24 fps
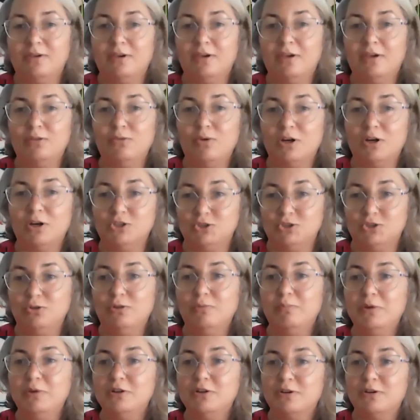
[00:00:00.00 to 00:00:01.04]
and what
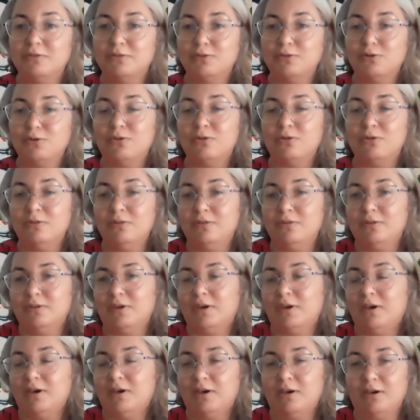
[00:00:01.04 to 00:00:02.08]
should be restored,
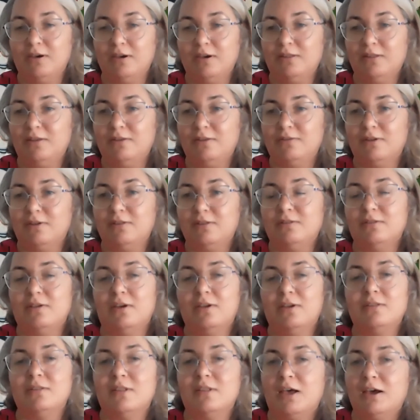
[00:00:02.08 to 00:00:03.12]
and it's an
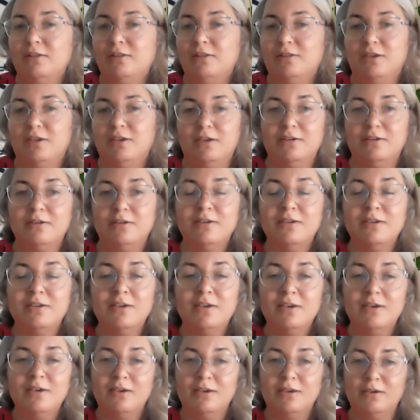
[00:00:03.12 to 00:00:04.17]
enlightening
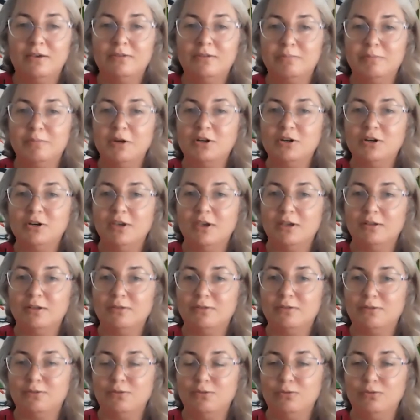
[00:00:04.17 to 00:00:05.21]

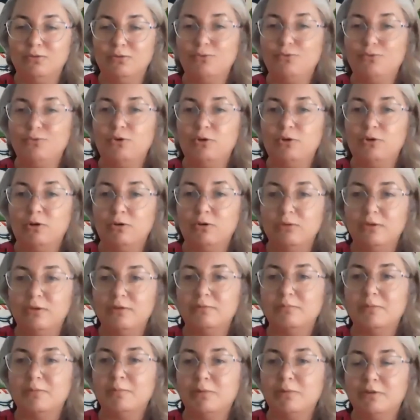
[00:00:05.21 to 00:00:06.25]
experience to follow
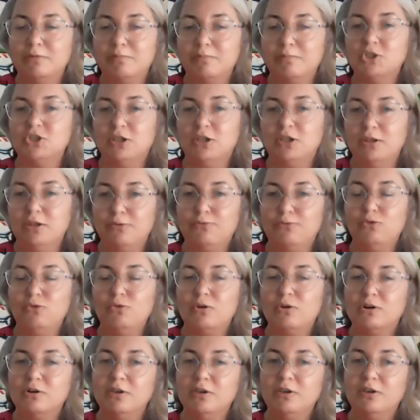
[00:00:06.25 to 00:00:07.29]
this map, especially if
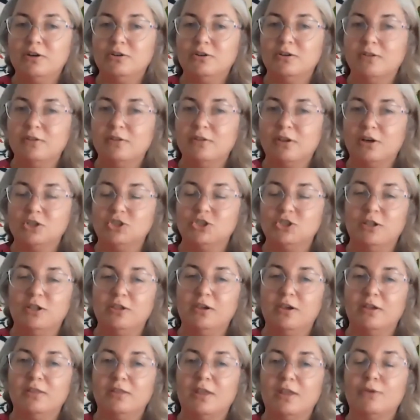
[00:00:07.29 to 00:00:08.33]
you are here, and it actually
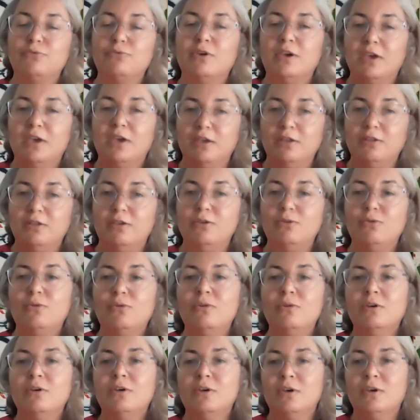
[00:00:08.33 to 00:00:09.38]
can navigate you
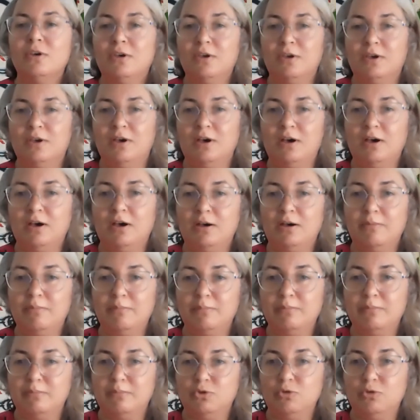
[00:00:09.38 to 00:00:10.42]

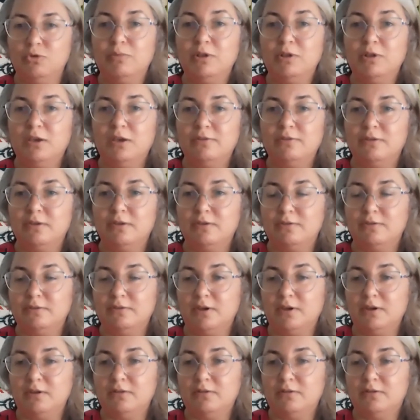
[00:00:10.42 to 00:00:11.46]
to places
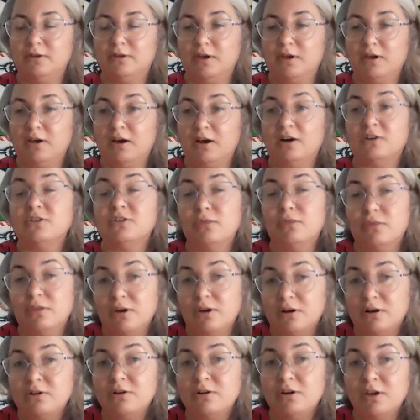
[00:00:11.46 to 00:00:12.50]
that aren't
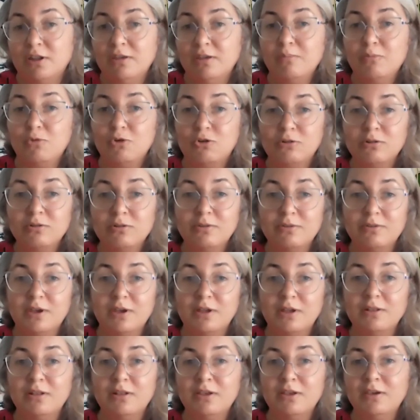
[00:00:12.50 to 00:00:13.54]
there anymore,
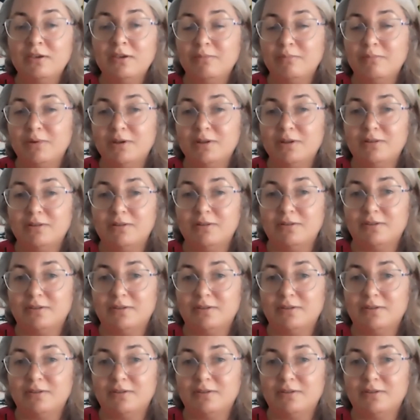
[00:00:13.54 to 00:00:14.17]
sadly, but